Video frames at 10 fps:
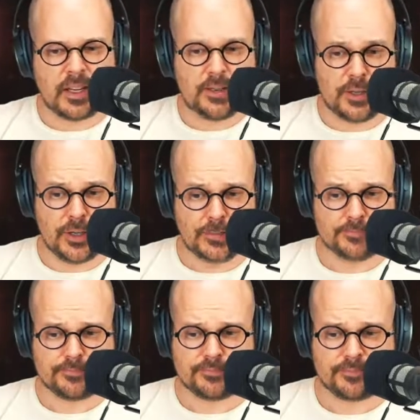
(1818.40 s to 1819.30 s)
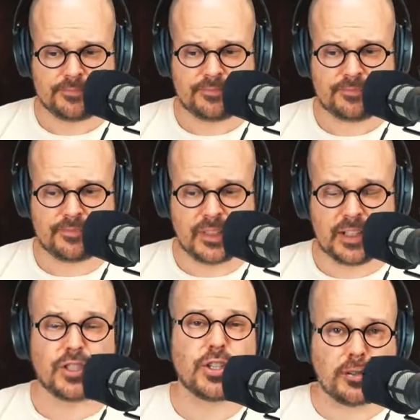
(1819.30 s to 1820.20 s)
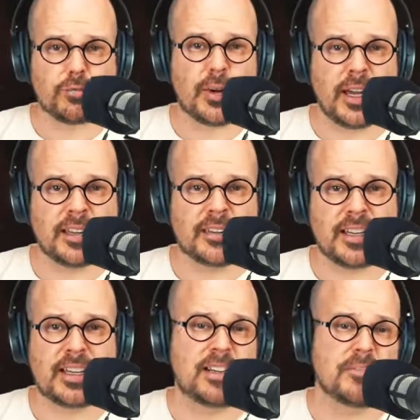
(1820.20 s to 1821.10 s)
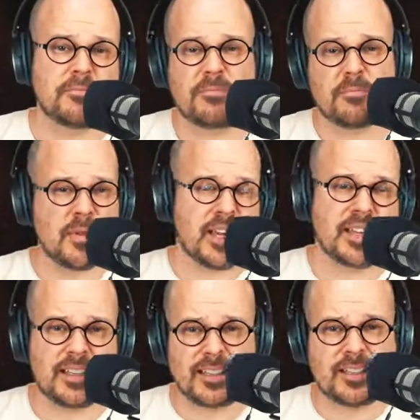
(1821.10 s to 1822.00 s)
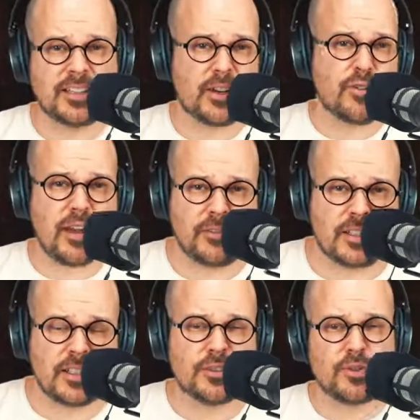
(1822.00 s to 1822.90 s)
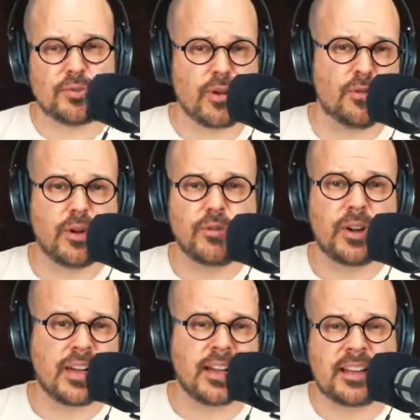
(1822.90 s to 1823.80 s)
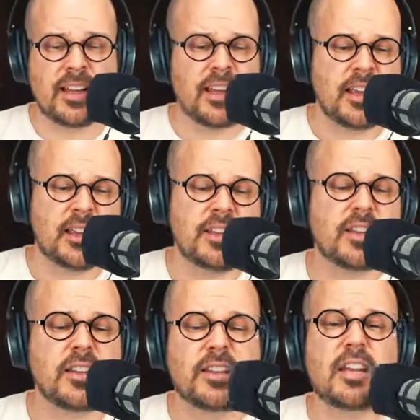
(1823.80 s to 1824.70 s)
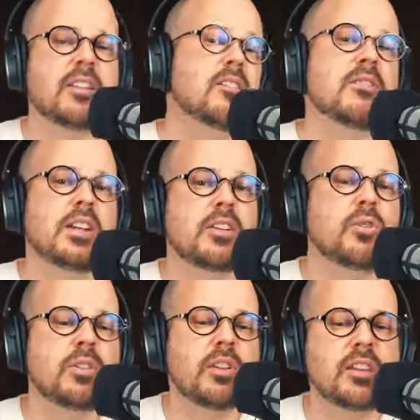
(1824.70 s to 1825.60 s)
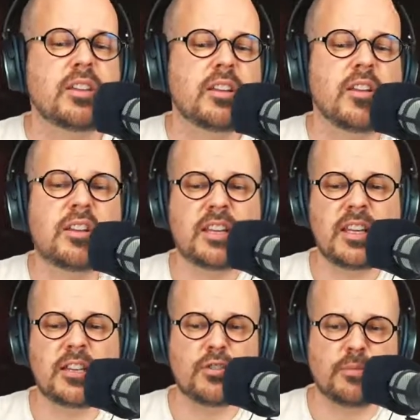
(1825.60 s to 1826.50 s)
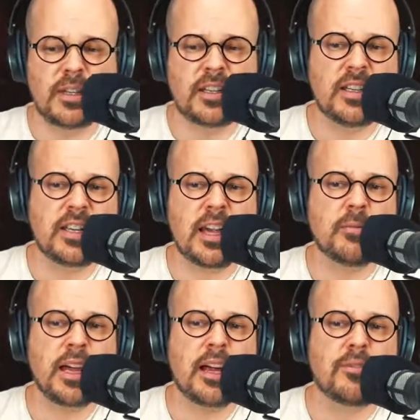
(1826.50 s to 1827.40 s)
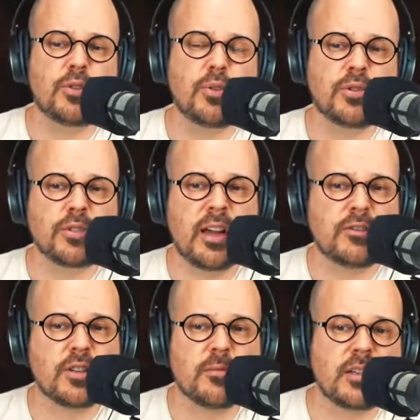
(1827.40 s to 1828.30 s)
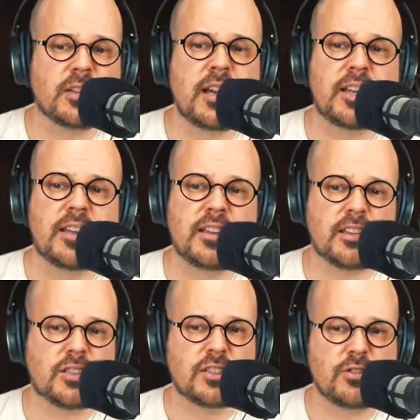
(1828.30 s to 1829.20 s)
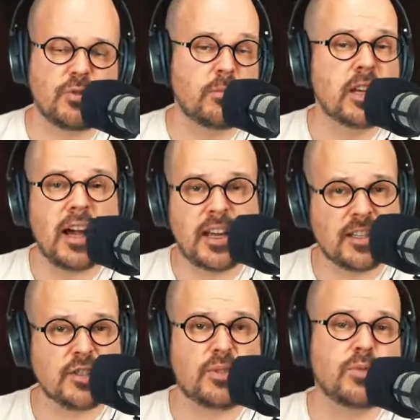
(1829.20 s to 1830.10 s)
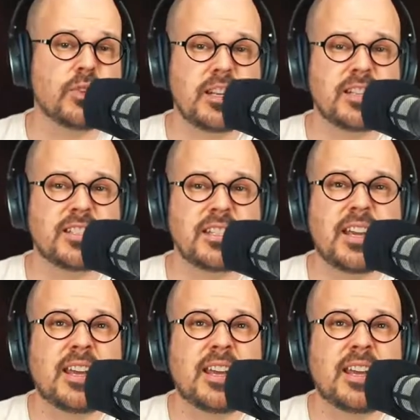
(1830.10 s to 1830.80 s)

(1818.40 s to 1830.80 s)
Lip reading: the the software that can make the graphics and so go over, and that it not need to be the Ecamm Live. You also have something like StreamYard, and so that is